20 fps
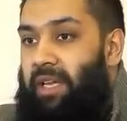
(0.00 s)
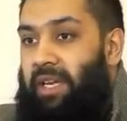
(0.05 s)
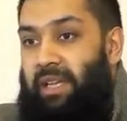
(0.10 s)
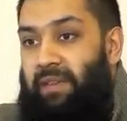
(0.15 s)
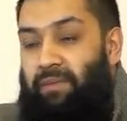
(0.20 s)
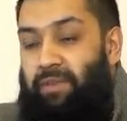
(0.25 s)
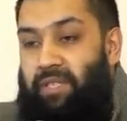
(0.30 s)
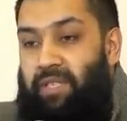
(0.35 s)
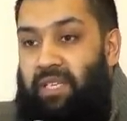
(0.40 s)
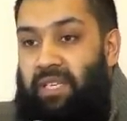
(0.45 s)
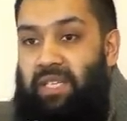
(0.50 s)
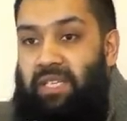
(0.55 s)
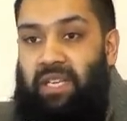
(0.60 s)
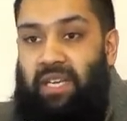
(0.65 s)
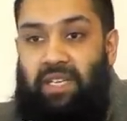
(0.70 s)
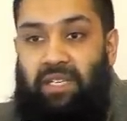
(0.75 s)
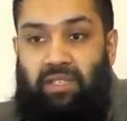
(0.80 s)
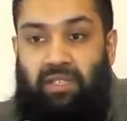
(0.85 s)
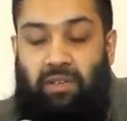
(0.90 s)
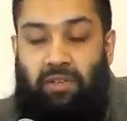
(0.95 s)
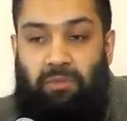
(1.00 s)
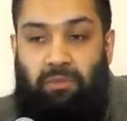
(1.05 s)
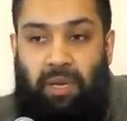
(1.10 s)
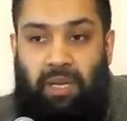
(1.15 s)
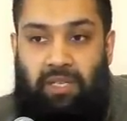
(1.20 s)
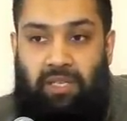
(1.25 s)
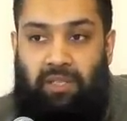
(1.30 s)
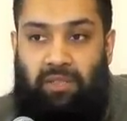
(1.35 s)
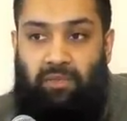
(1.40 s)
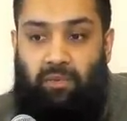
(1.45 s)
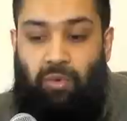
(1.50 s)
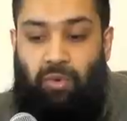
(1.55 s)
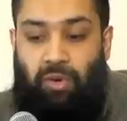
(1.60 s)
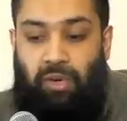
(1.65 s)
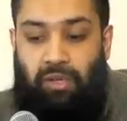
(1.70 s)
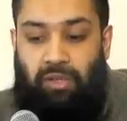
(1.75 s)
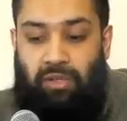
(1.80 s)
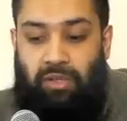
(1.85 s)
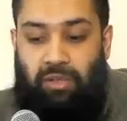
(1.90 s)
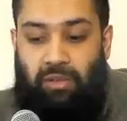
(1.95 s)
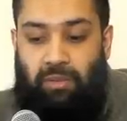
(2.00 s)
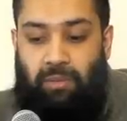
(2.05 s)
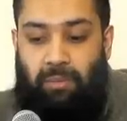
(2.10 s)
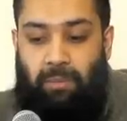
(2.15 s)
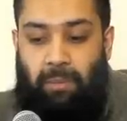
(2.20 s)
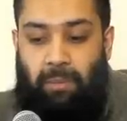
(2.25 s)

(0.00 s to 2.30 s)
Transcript: and He facilitates those matters for us.